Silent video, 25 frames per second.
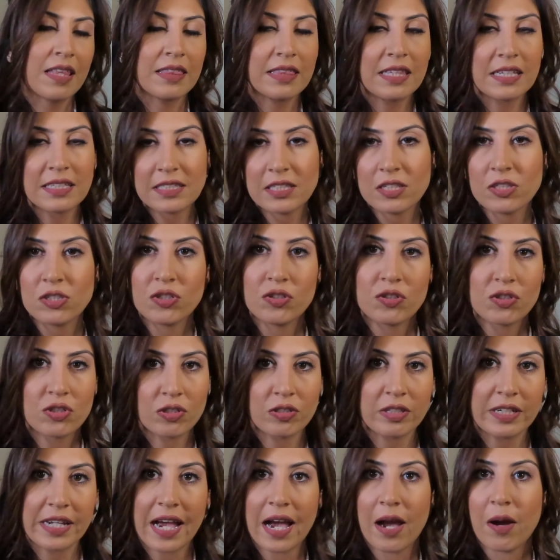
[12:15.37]
This is
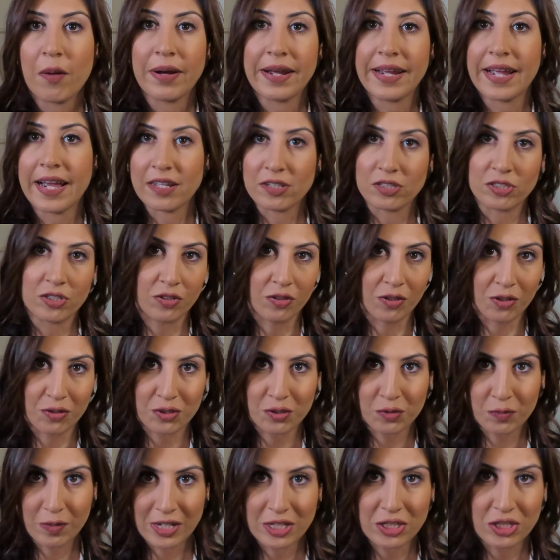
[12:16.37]
usually how I answer
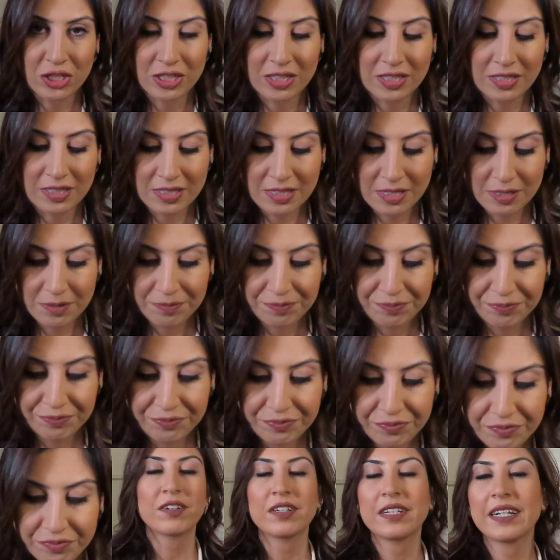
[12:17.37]
those questions.
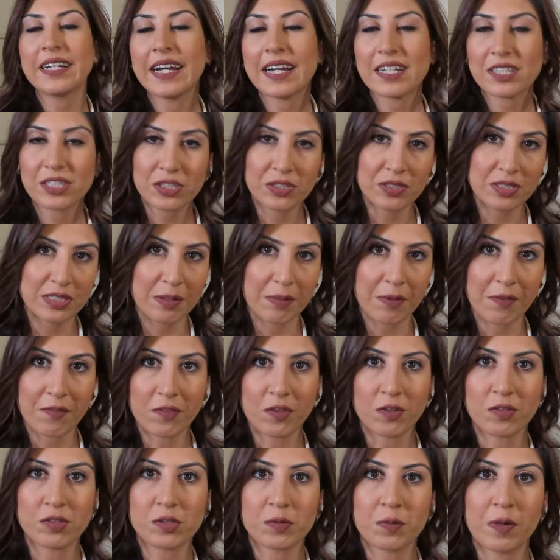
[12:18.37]
After they ask you some of
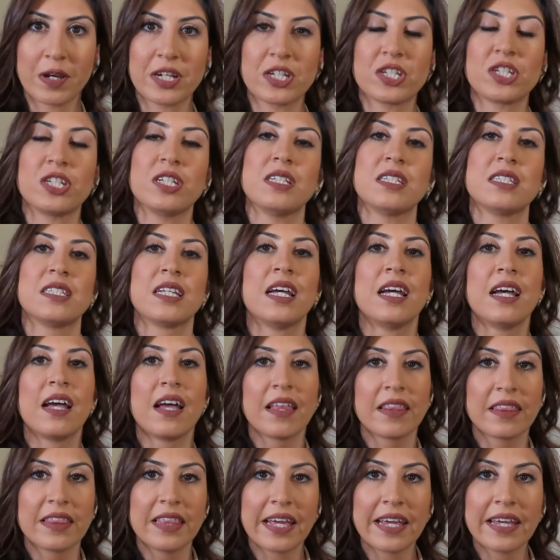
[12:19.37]
those questions,
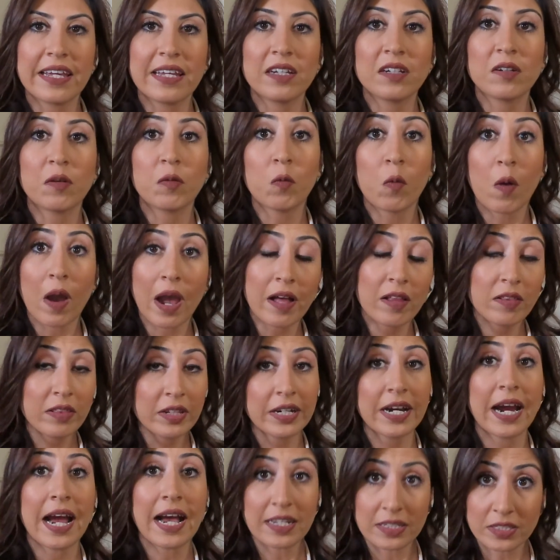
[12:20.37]
while
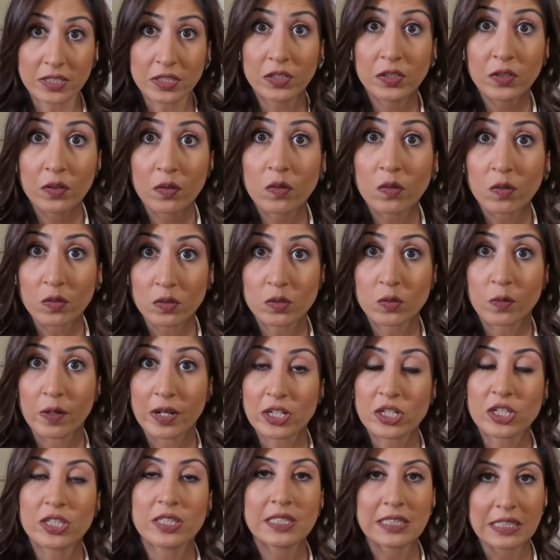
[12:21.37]
they're asking you those
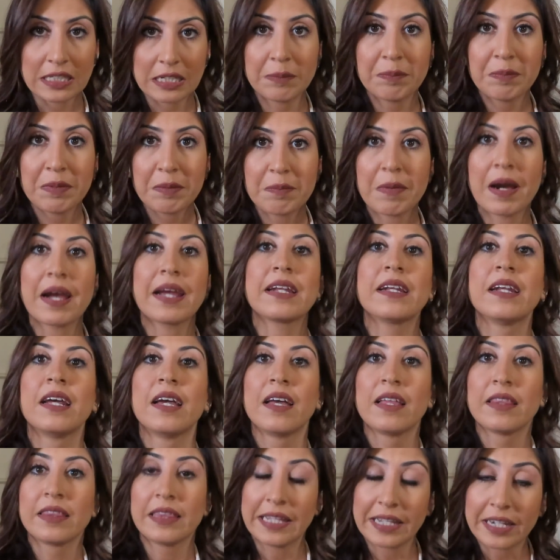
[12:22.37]
questions, keep in mind
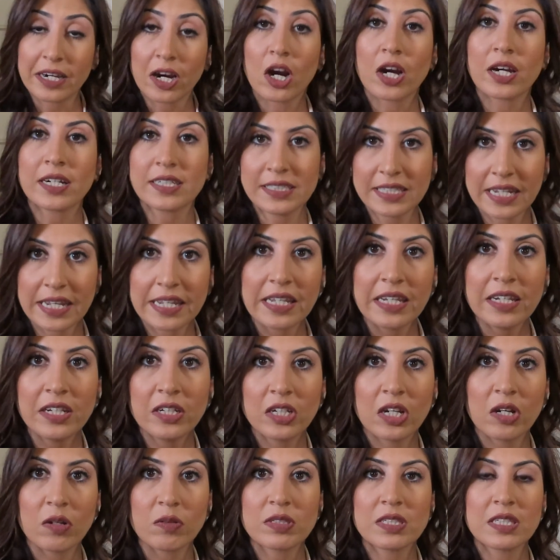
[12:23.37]
they are taking
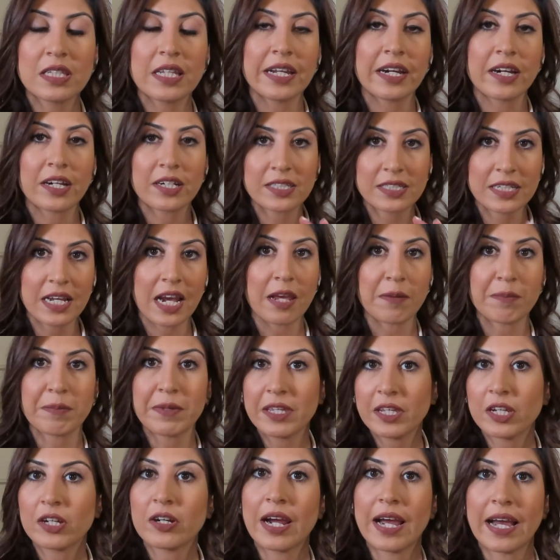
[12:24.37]
notes, they are
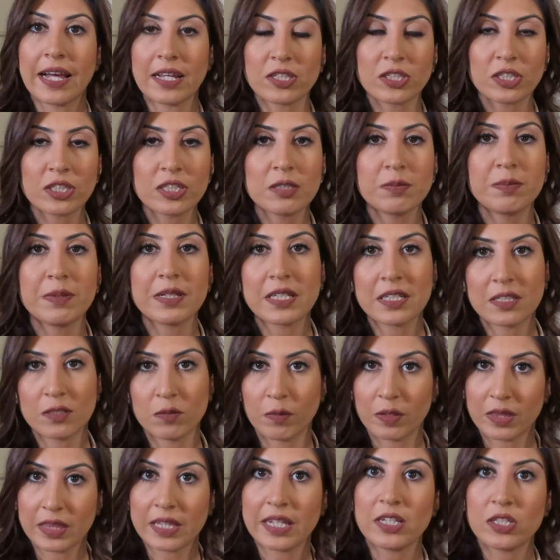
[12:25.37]
typing your answers, because
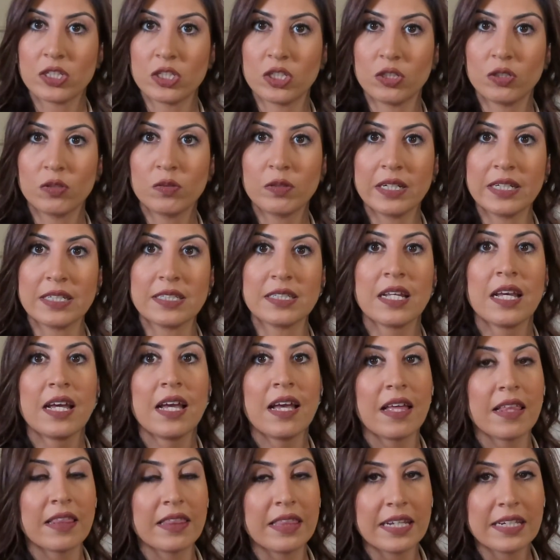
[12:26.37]
what they do is
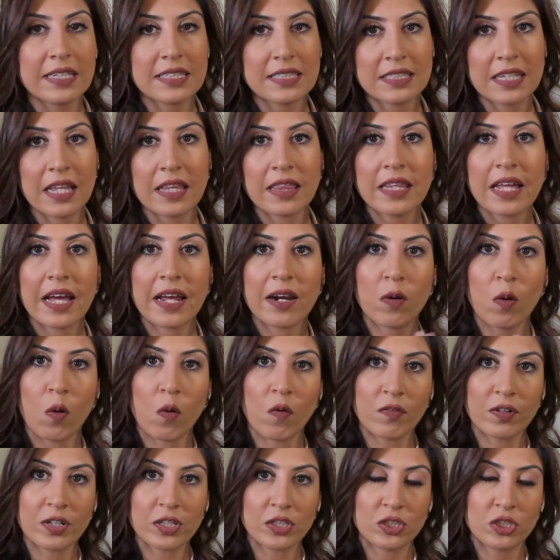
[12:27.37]
they send that
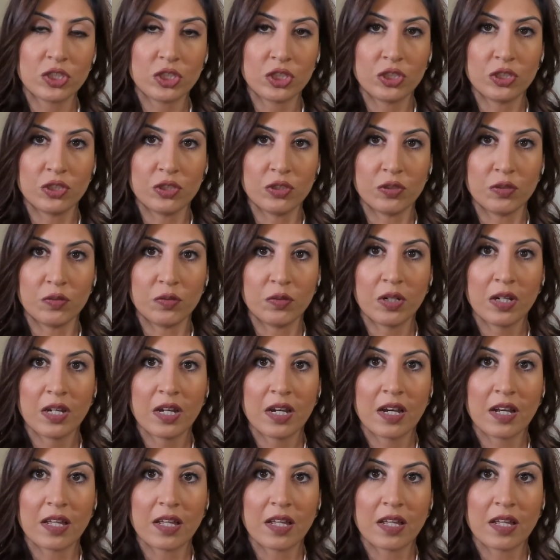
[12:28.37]
over to